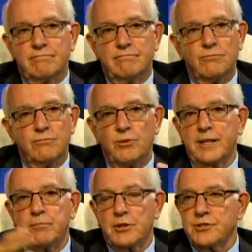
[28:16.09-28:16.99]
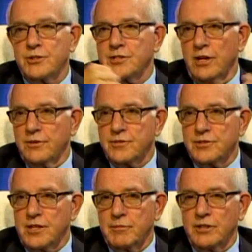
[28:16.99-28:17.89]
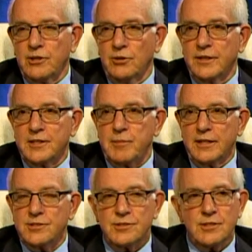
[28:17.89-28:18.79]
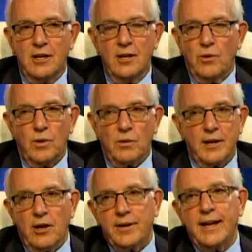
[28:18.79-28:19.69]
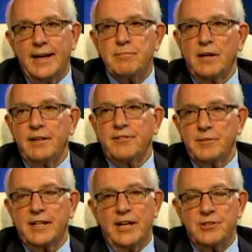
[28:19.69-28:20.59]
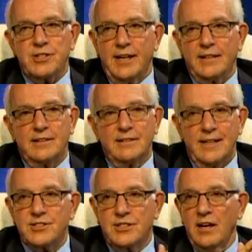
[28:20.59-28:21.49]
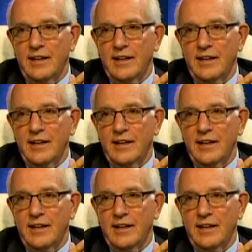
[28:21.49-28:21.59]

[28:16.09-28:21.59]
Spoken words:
reimburse yourselves for some of the COVID expenses. Well, we already had money from the CARES Act. That's done.